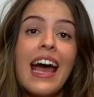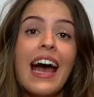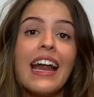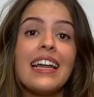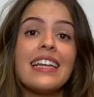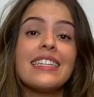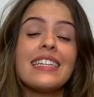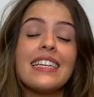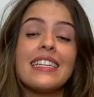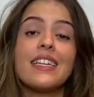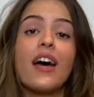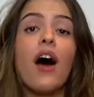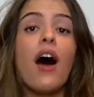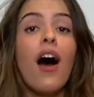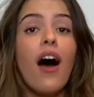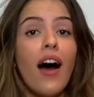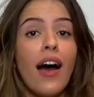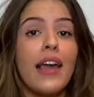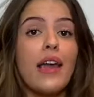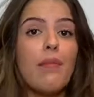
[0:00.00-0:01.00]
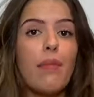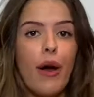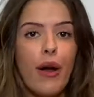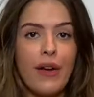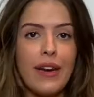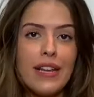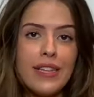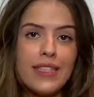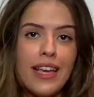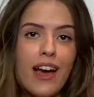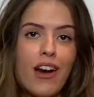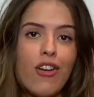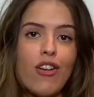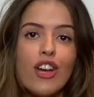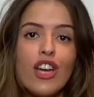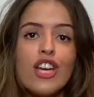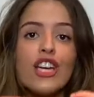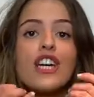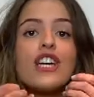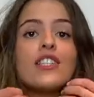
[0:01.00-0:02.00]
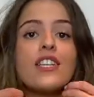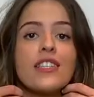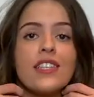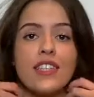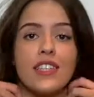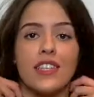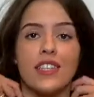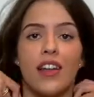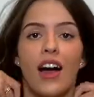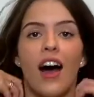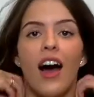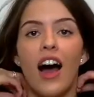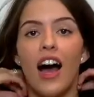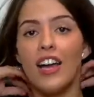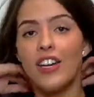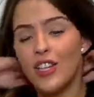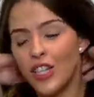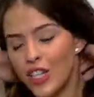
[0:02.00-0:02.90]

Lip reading: And it is a high ponytail. So to start, I